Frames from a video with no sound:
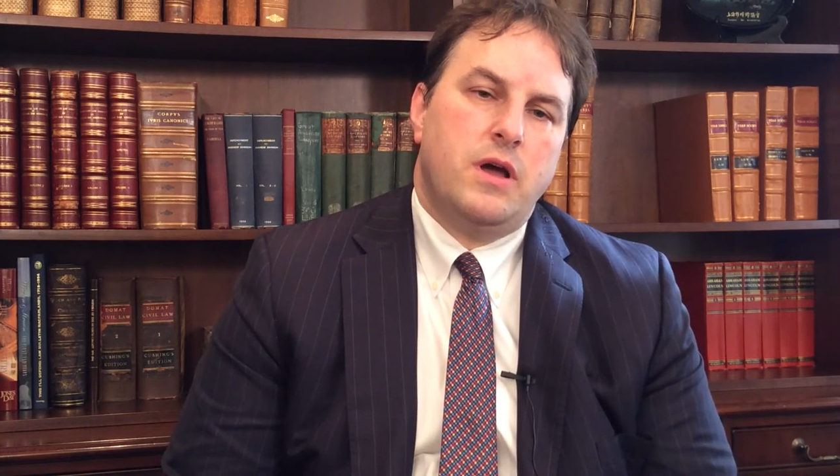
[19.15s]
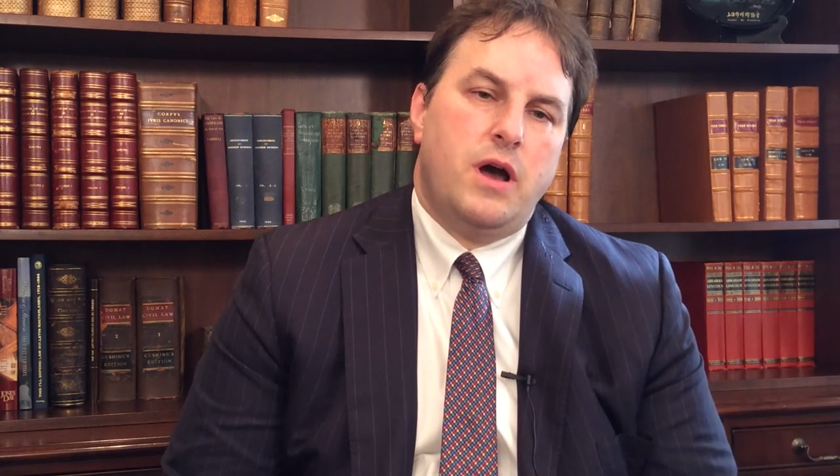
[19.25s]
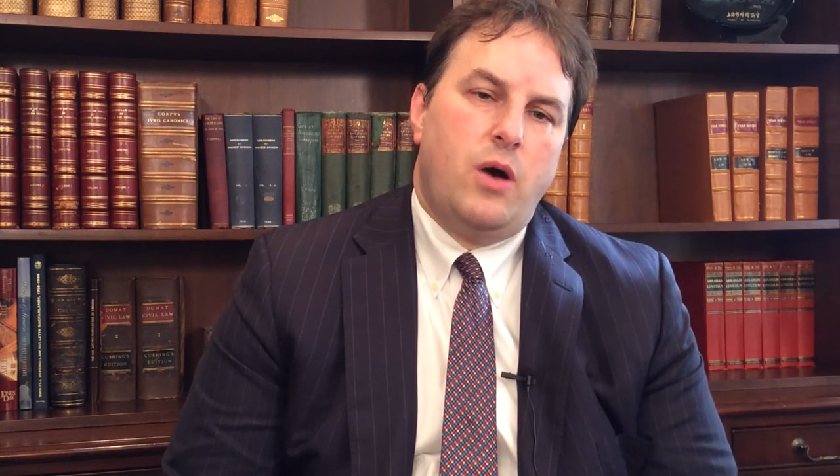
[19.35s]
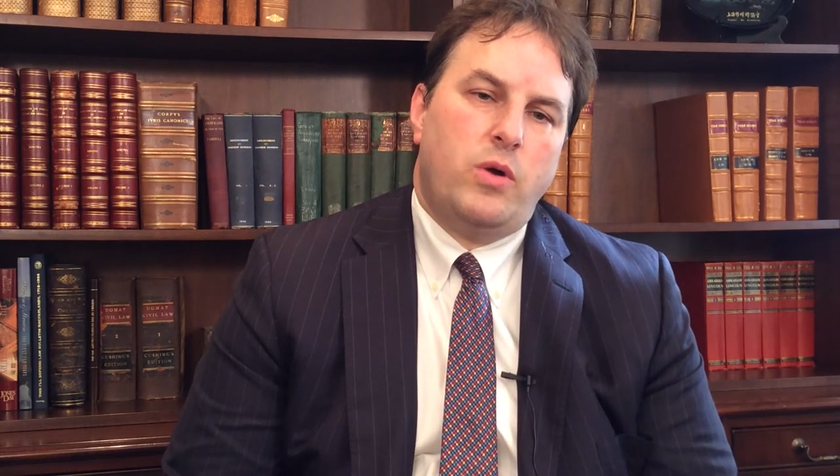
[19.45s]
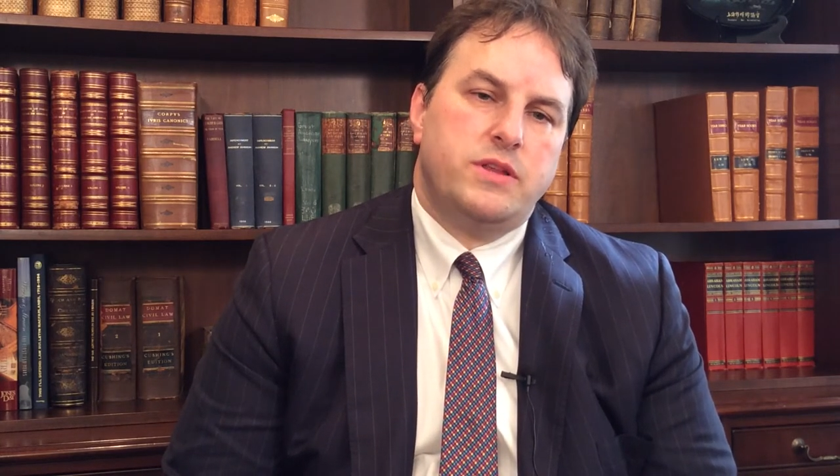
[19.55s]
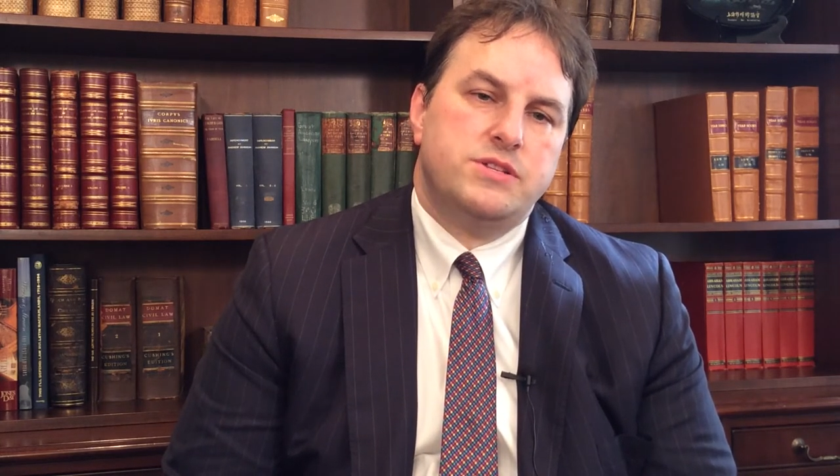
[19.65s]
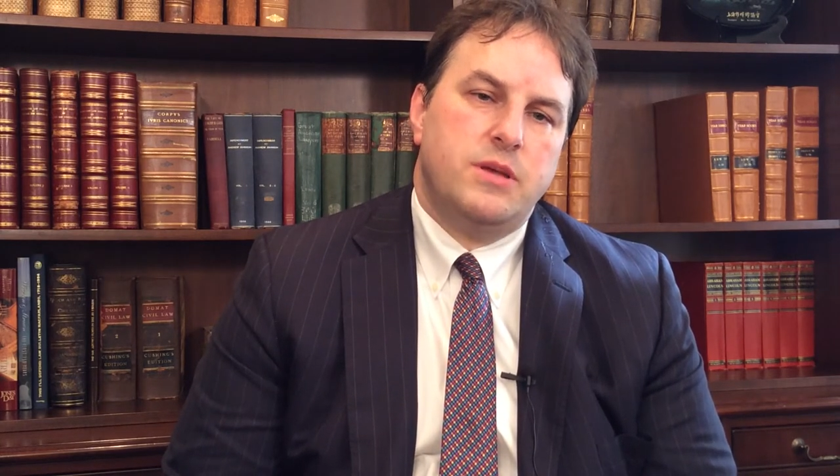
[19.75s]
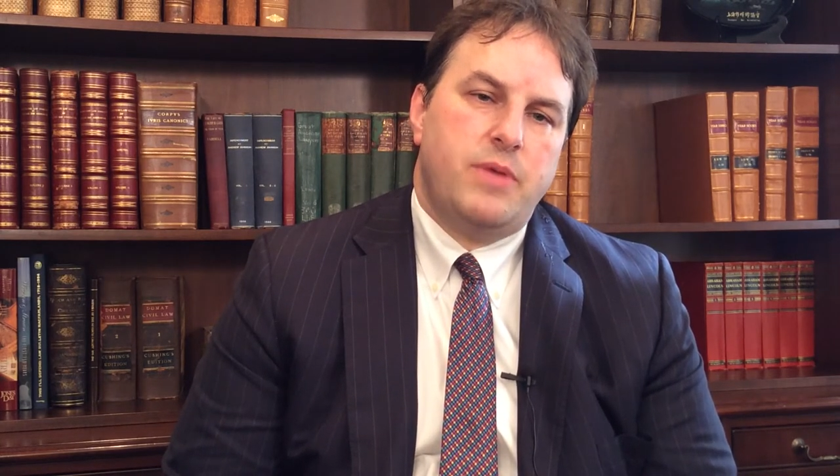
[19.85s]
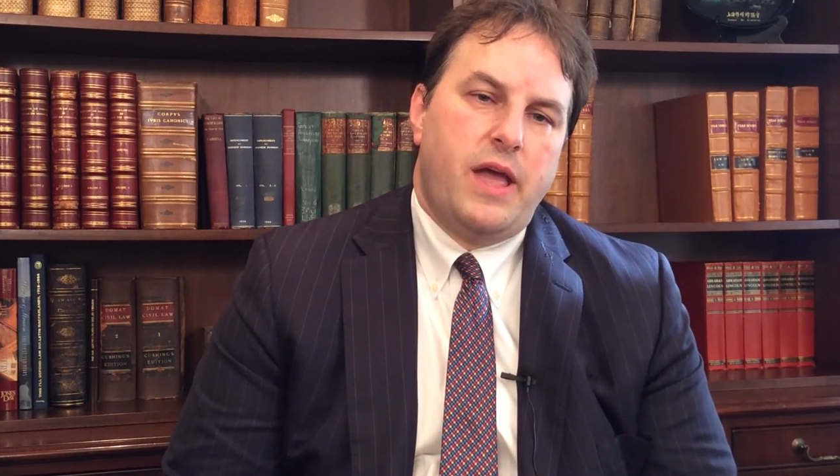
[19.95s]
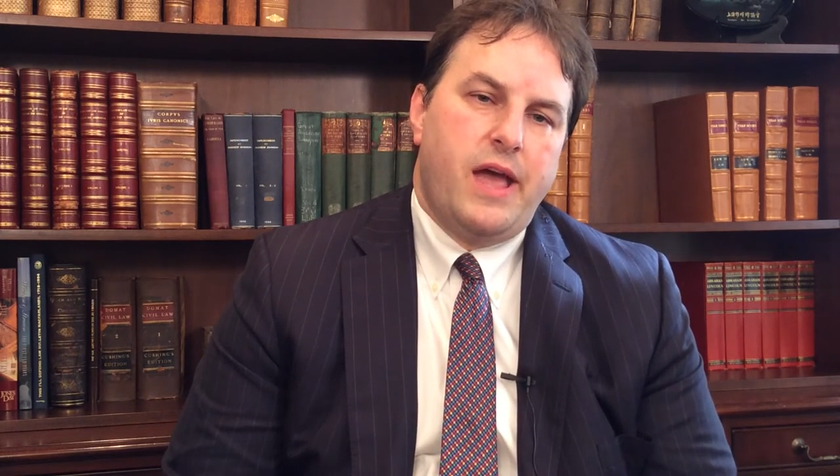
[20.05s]
what the
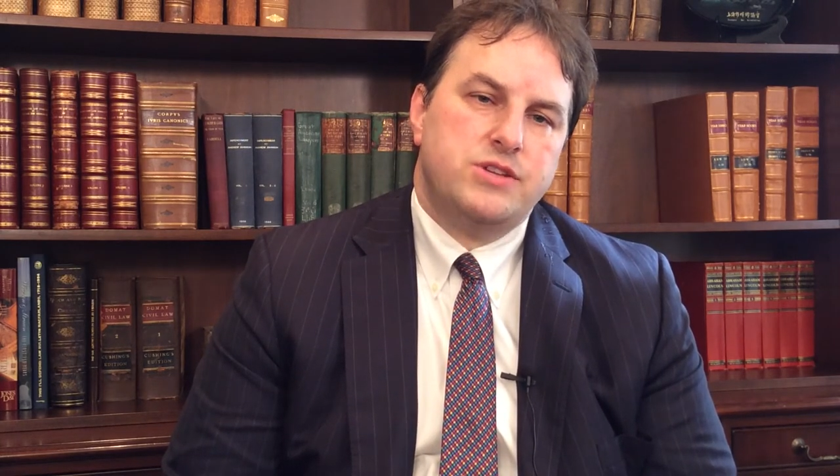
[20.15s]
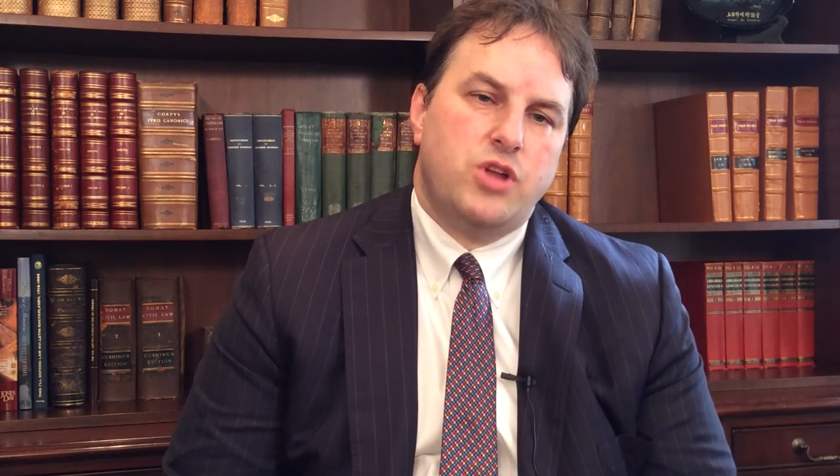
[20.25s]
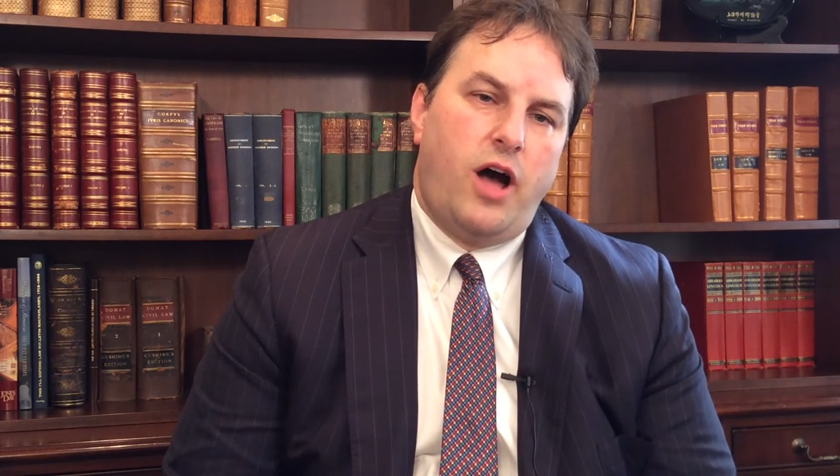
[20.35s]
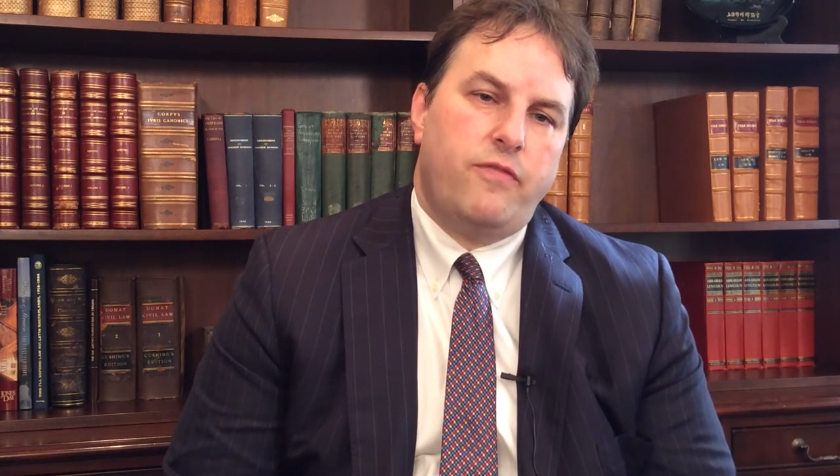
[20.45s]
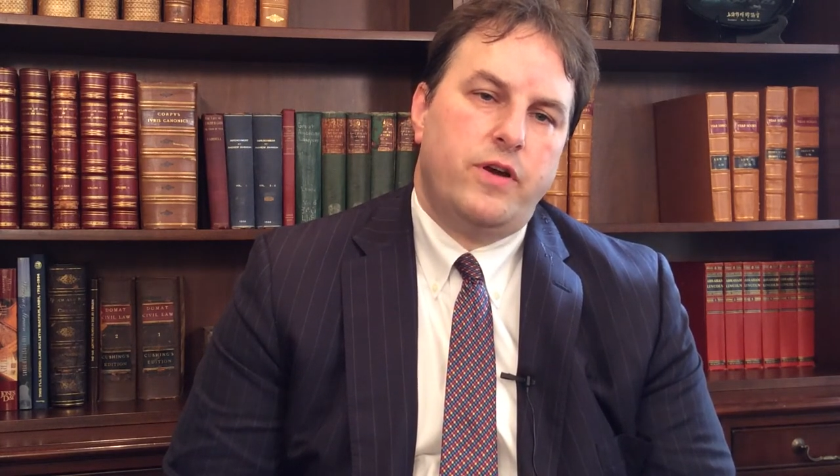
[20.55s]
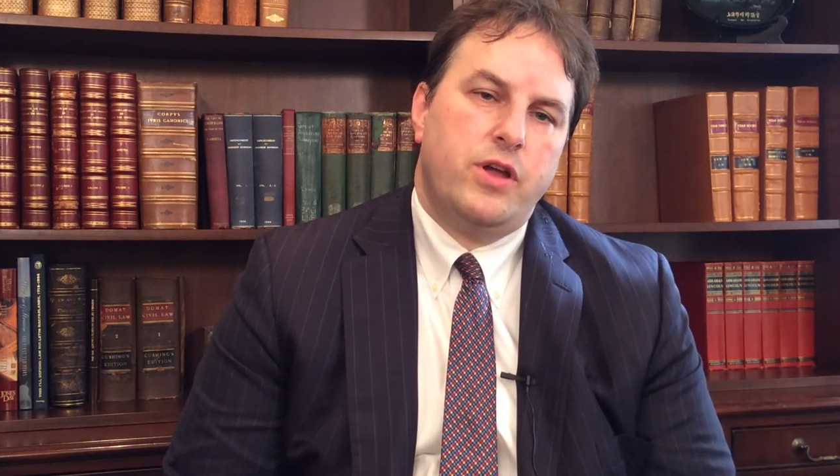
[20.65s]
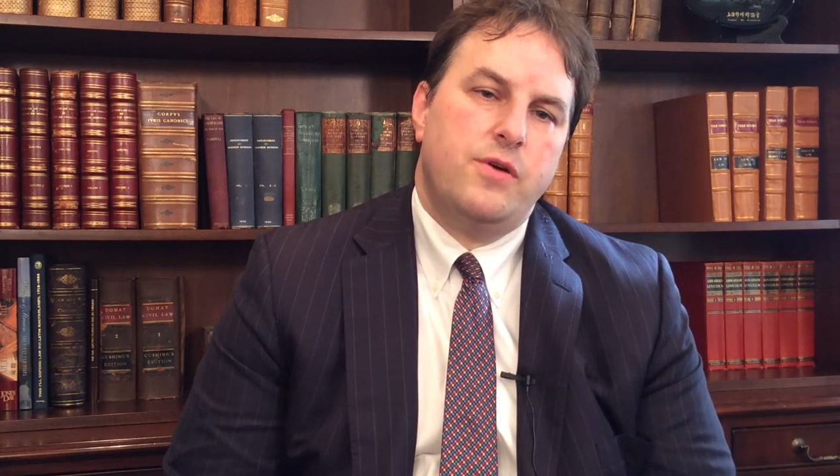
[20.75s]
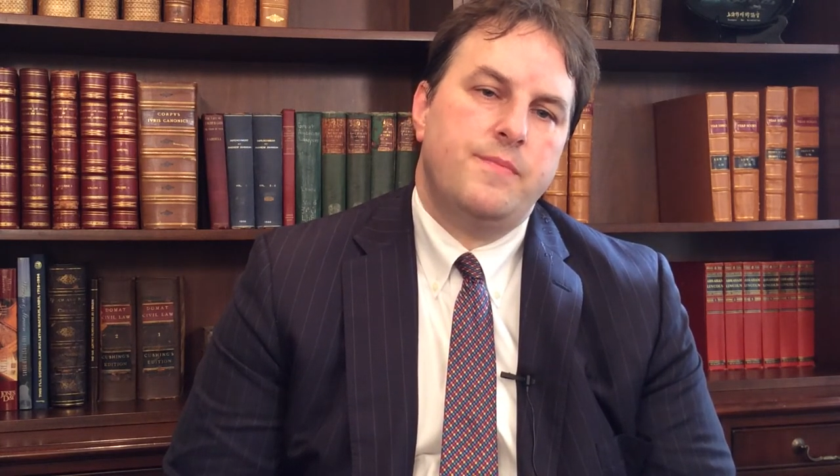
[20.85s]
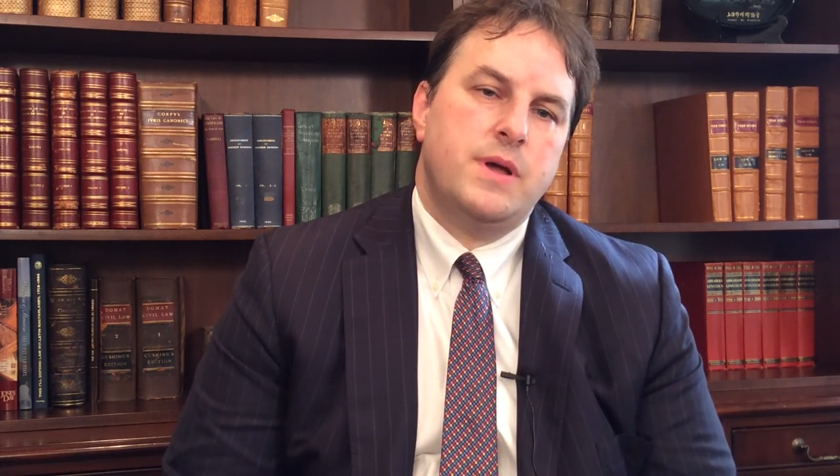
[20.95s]
CBA has to offer you,